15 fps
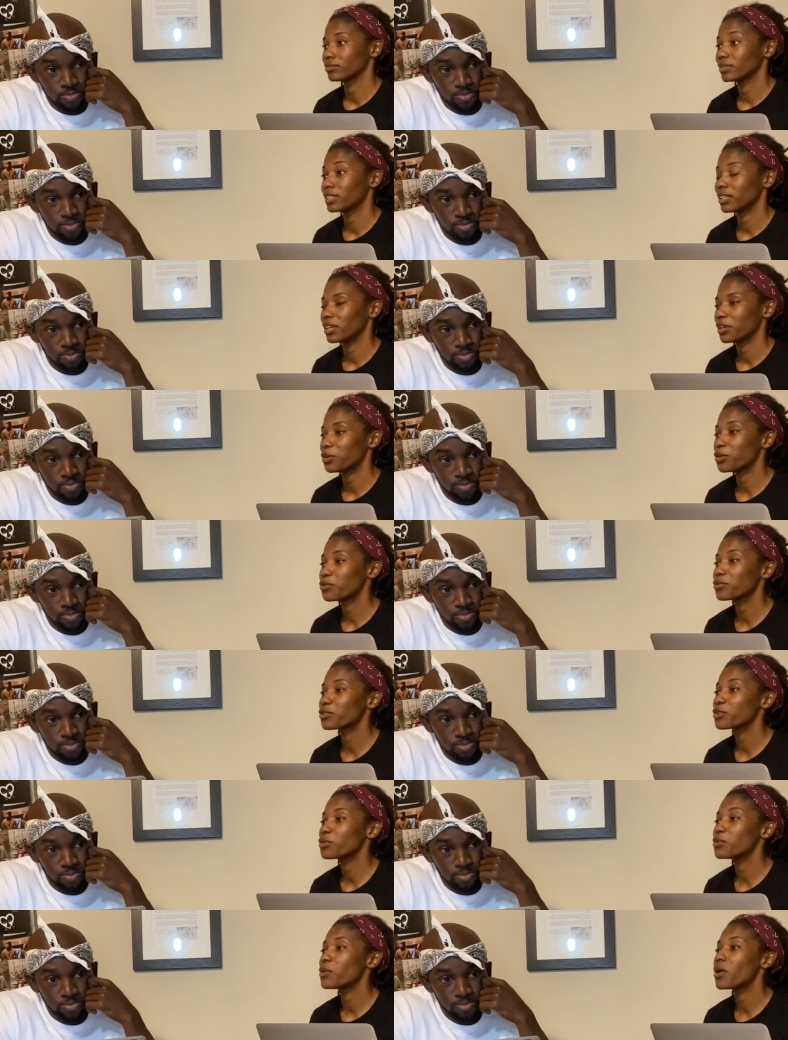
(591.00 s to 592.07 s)
Speaker 1: Get over the
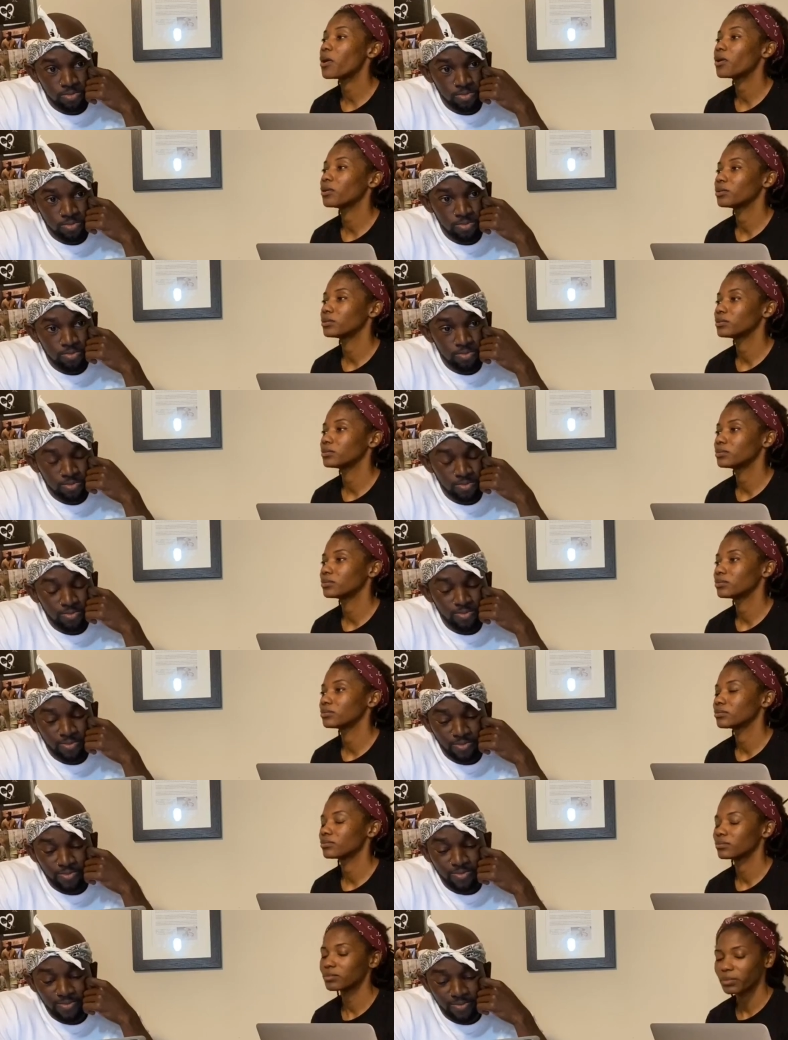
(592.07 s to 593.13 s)
wall.
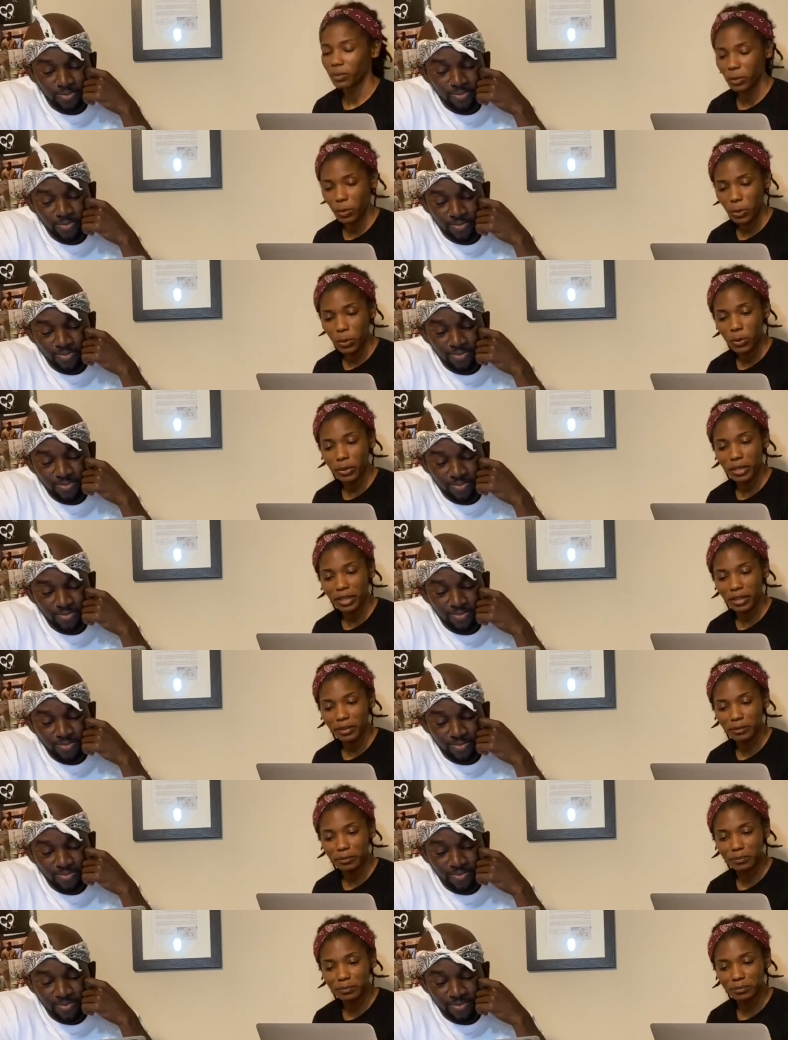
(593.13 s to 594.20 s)
Okay.
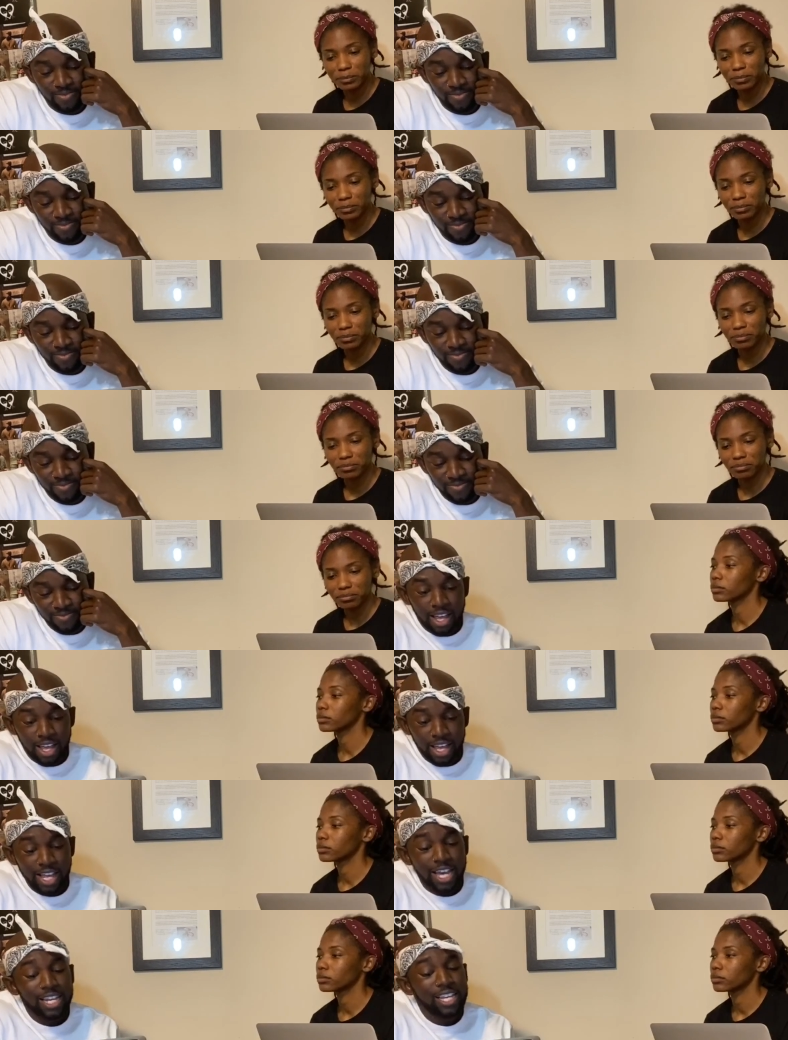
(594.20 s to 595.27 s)
Speaker 2: I
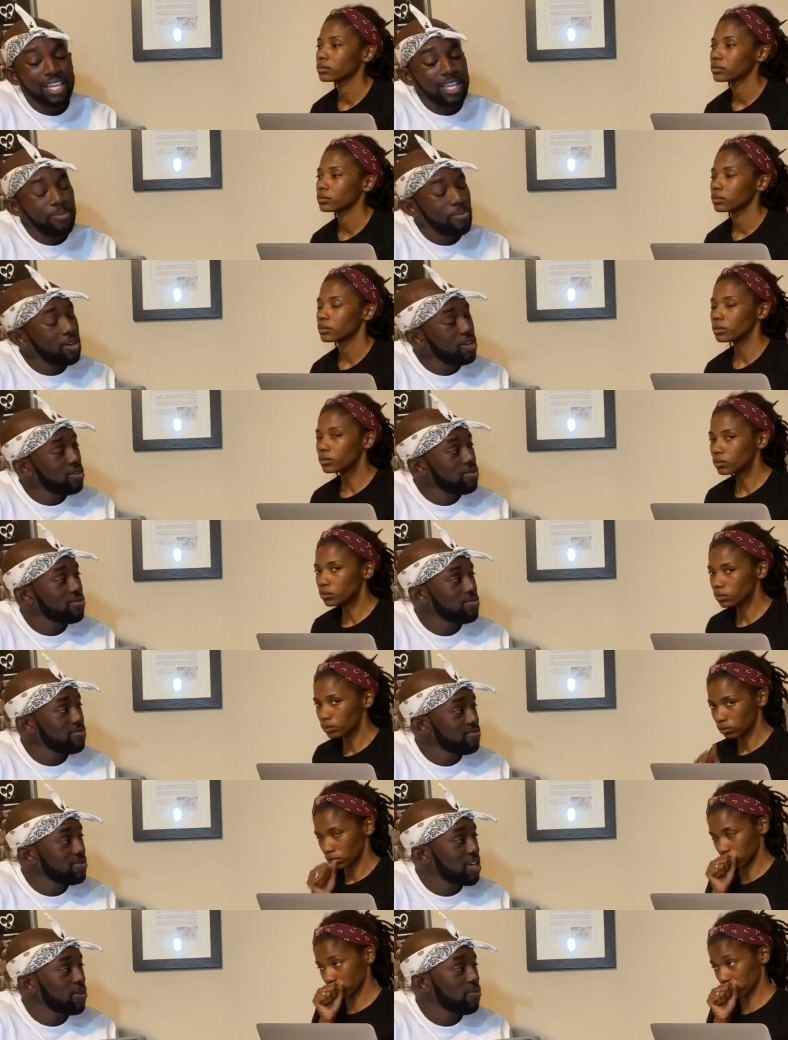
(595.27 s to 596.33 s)
got an email
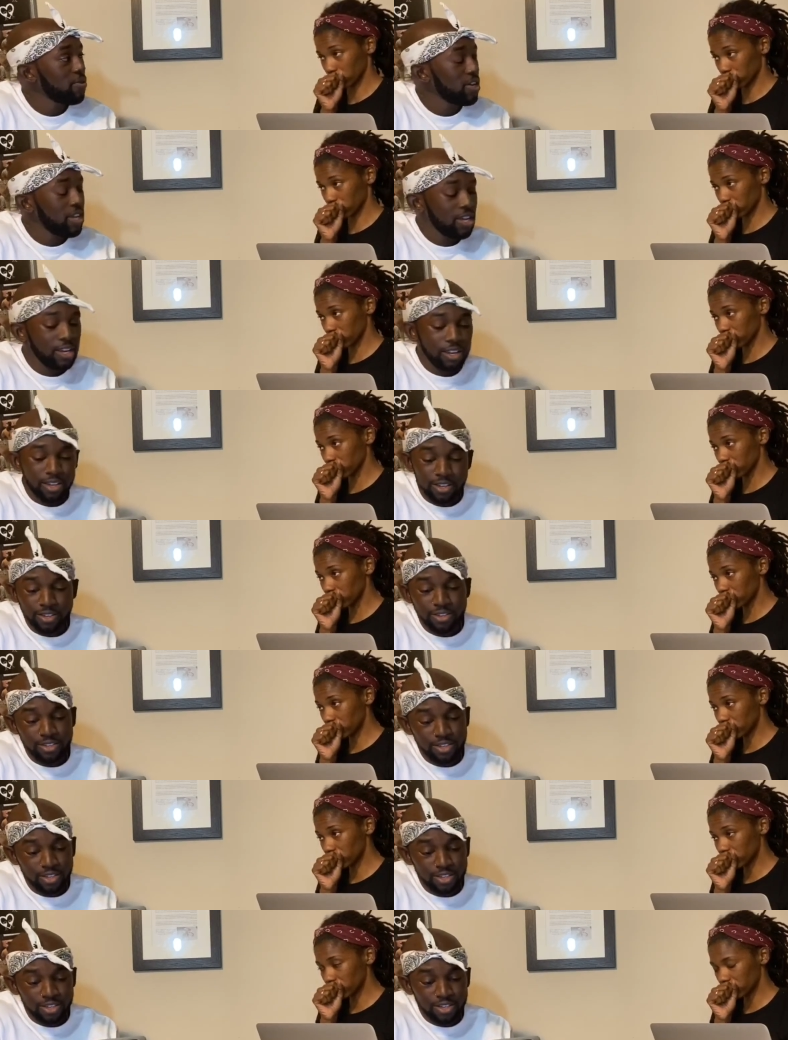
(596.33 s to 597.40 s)
that read,
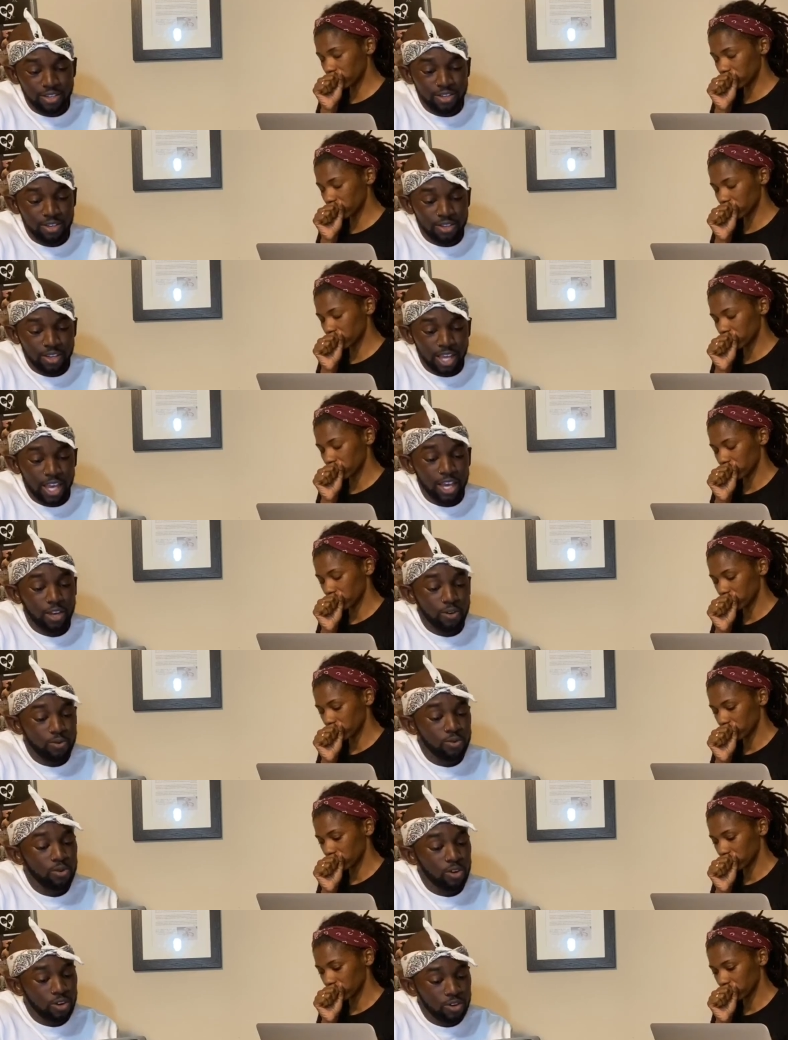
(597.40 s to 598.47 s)
at Google
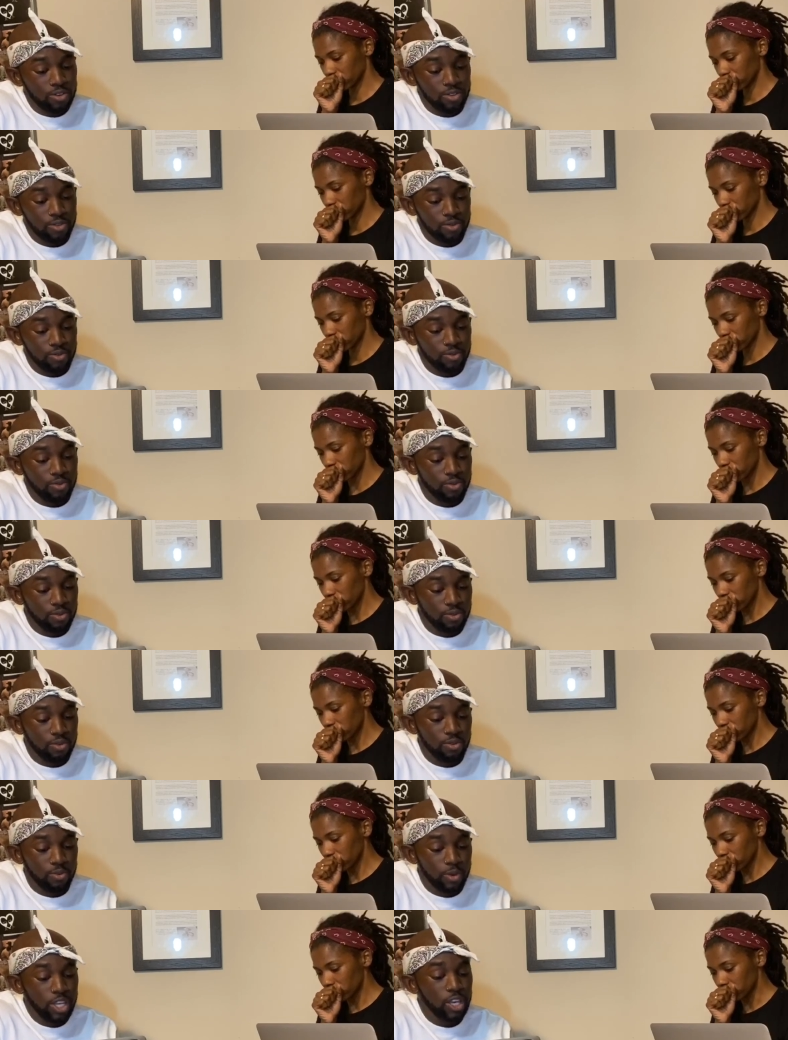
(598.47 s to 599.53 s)
Earth,
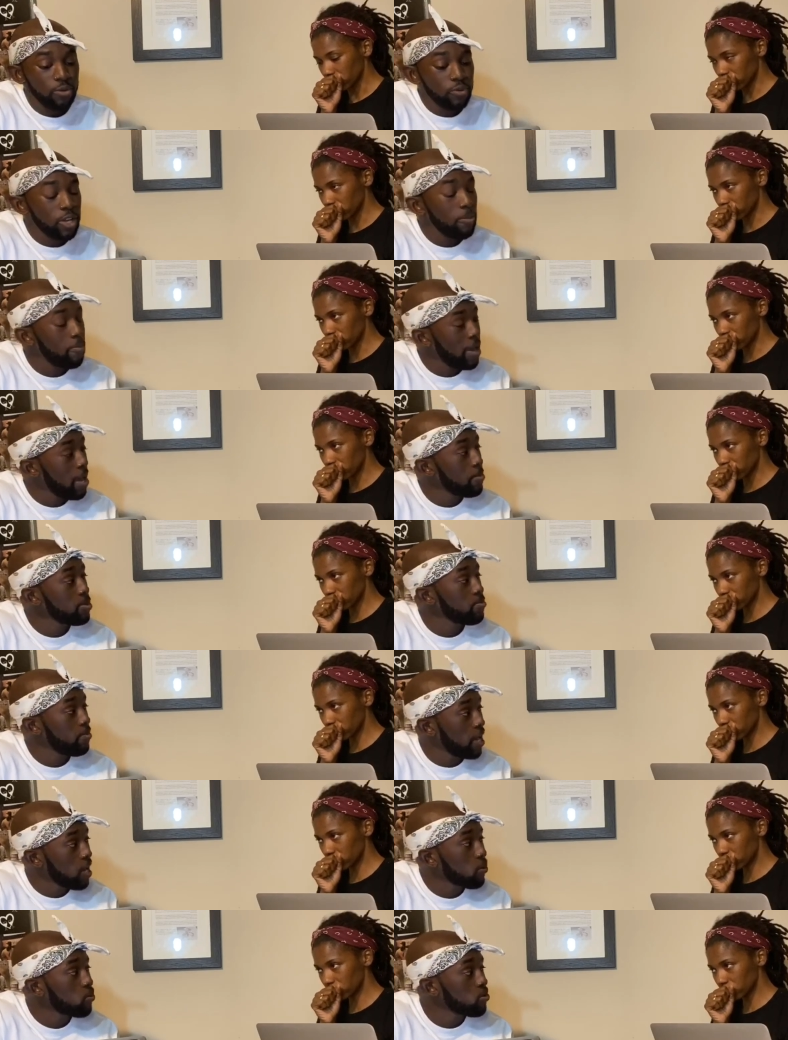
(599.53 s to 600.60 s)
we can read maps
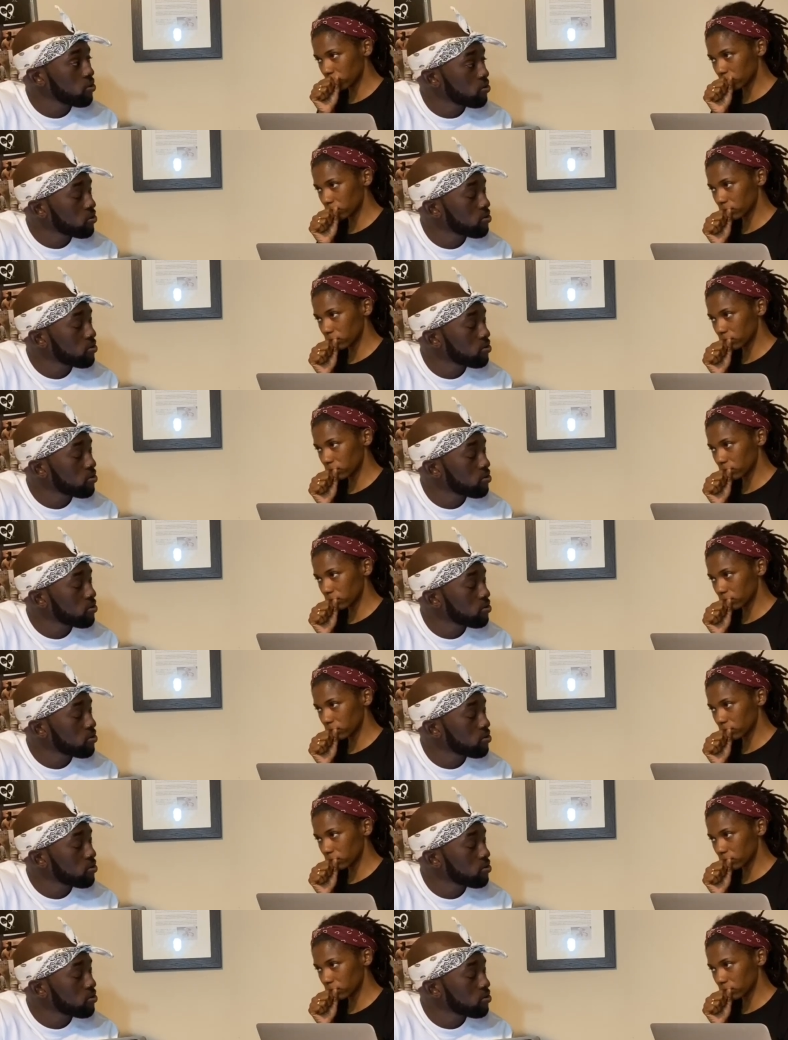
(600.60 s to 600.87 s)
backwards.